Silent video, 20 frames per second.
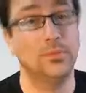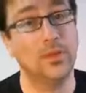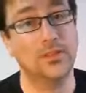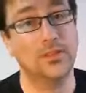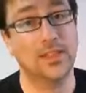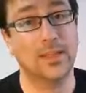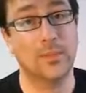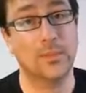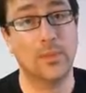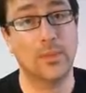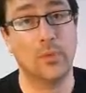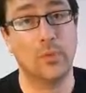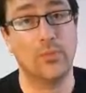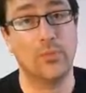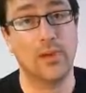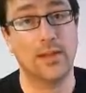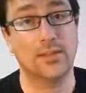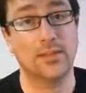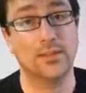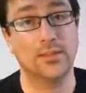take a bit more
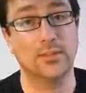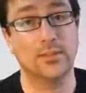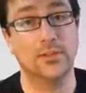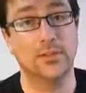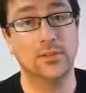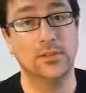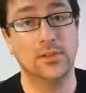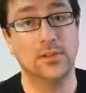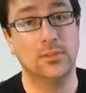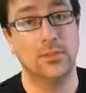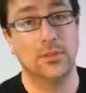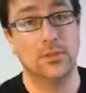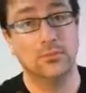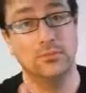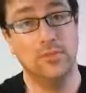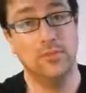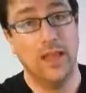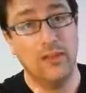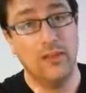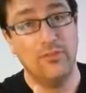practice, but
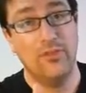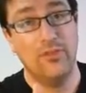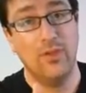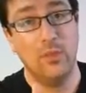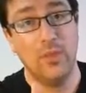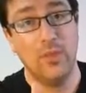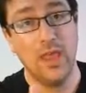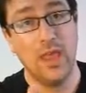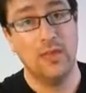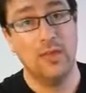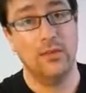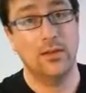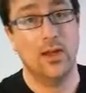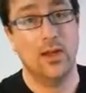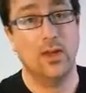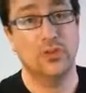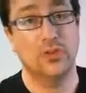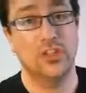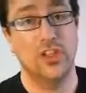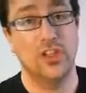have fun with that.
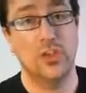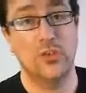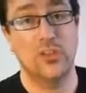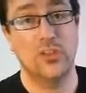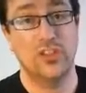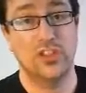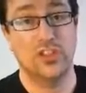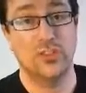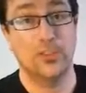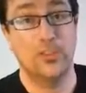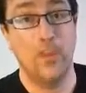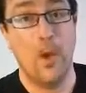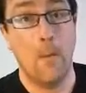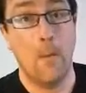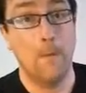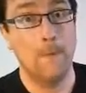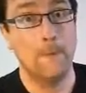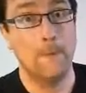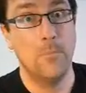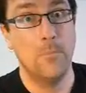I'll see you with some
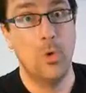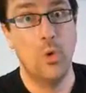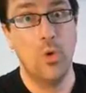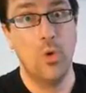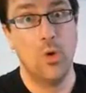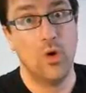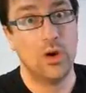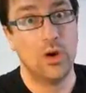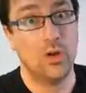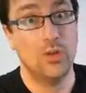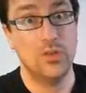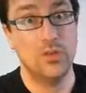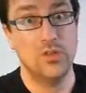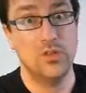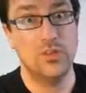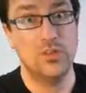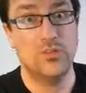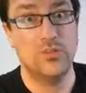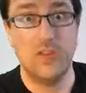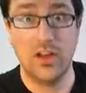more
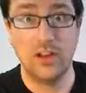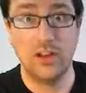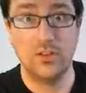acoustic fun